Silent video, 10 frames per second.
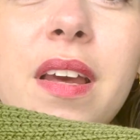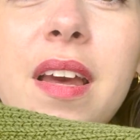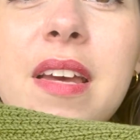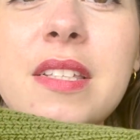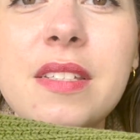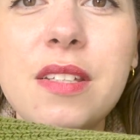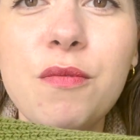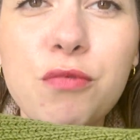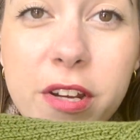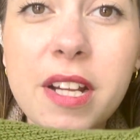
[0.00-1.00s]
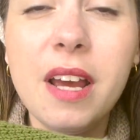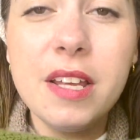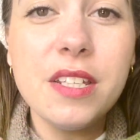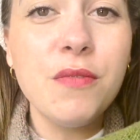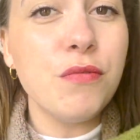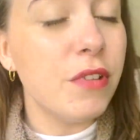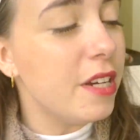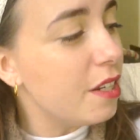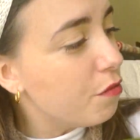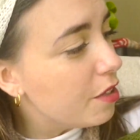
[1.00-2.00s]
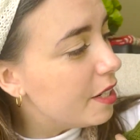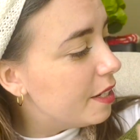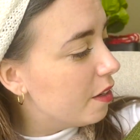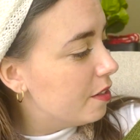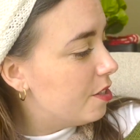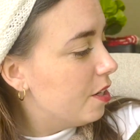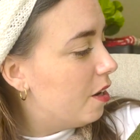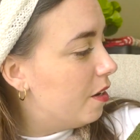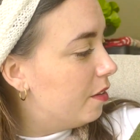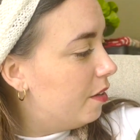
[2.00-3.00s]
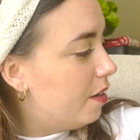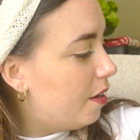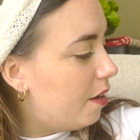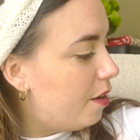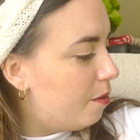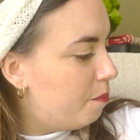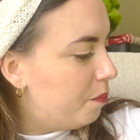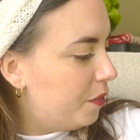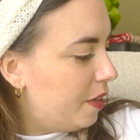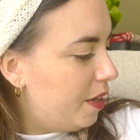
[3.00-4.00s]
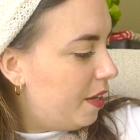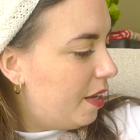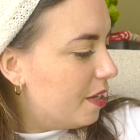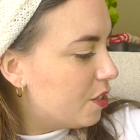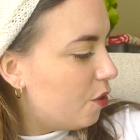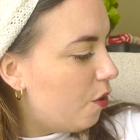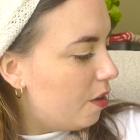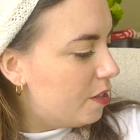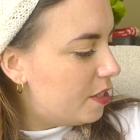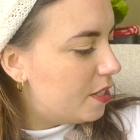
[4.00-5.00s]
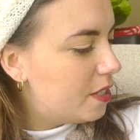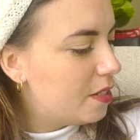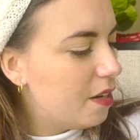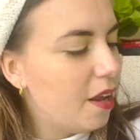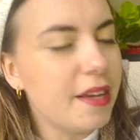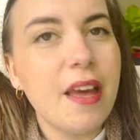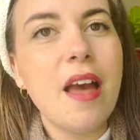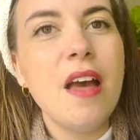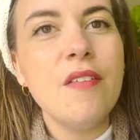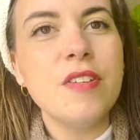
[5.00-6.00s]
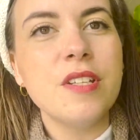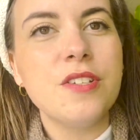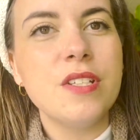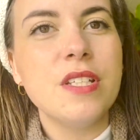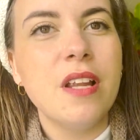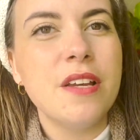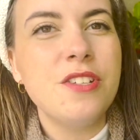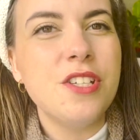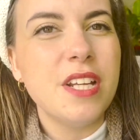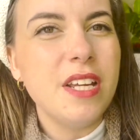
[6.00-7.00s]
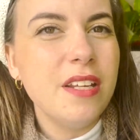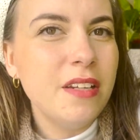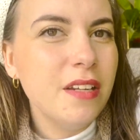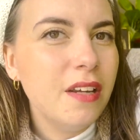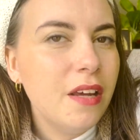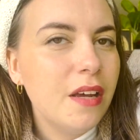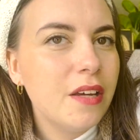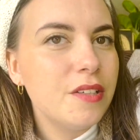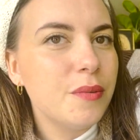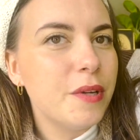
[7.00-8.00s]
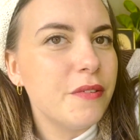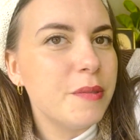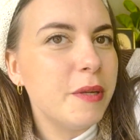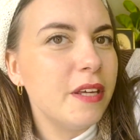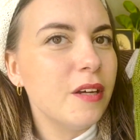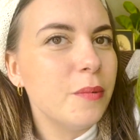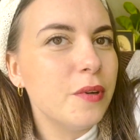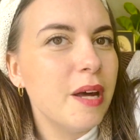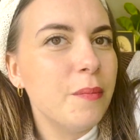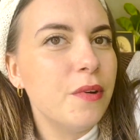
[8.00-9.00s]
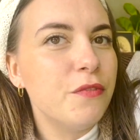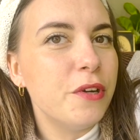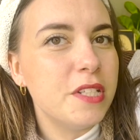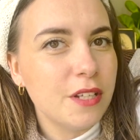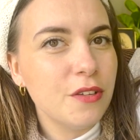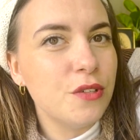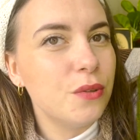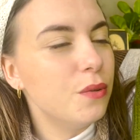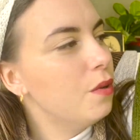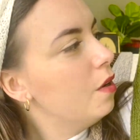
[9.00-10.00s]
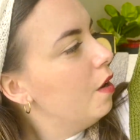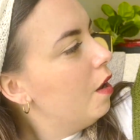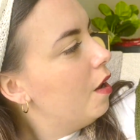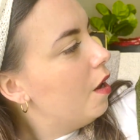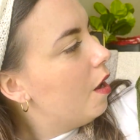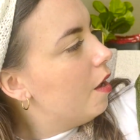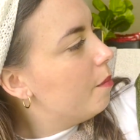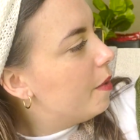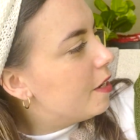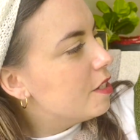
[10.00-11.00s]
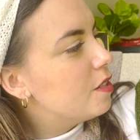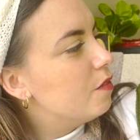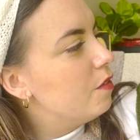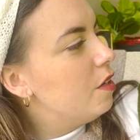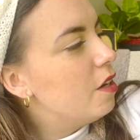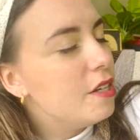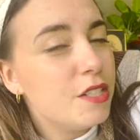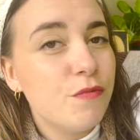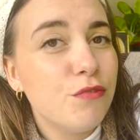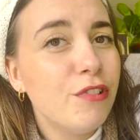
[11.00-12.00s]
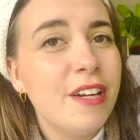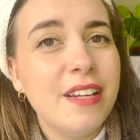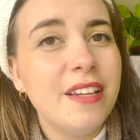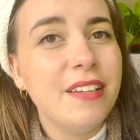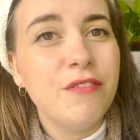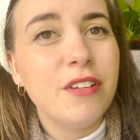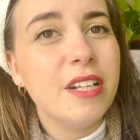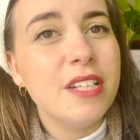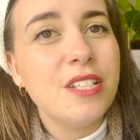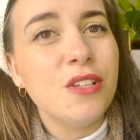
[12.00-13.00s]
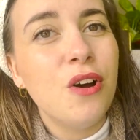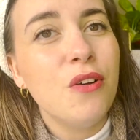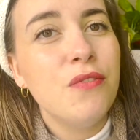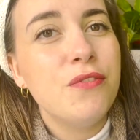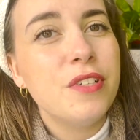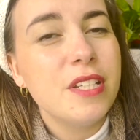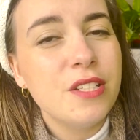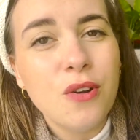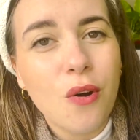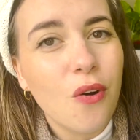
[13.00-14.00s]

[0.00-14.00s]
It's a really nice yarn. It's got a like ever such a slight sheen. I don't know whether it's picking up on camera. Very subtle, and it's really soft. It's not